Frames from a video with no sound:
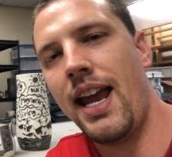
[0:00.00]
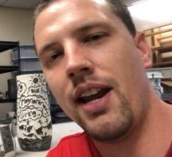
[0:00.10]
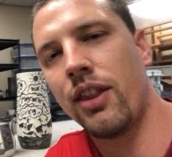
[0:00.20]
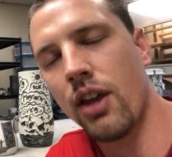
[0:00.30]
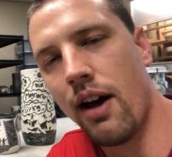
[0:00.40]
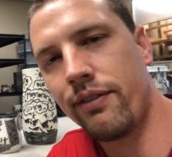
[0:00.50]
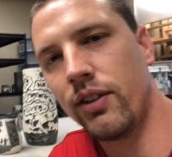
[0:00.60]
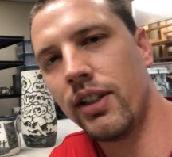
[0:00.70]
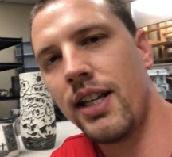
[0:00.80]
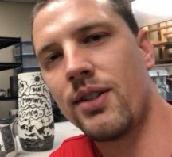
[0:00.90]
and
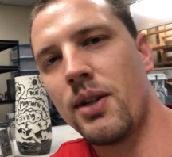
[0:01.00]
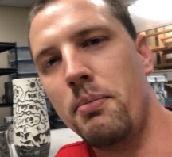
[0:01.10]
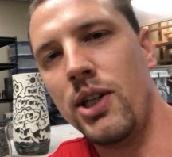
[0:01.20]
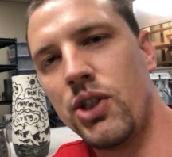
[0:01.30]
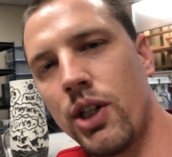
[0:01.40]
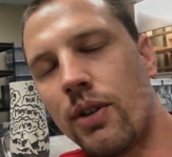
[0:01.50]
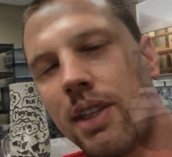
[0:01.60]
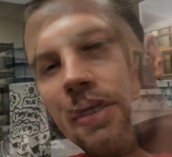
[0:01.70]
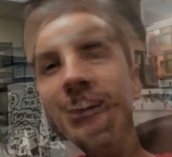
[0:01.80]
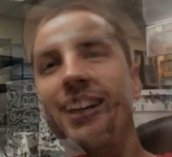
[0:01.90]
thoughtfulness and be
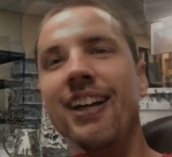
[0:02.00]
generous.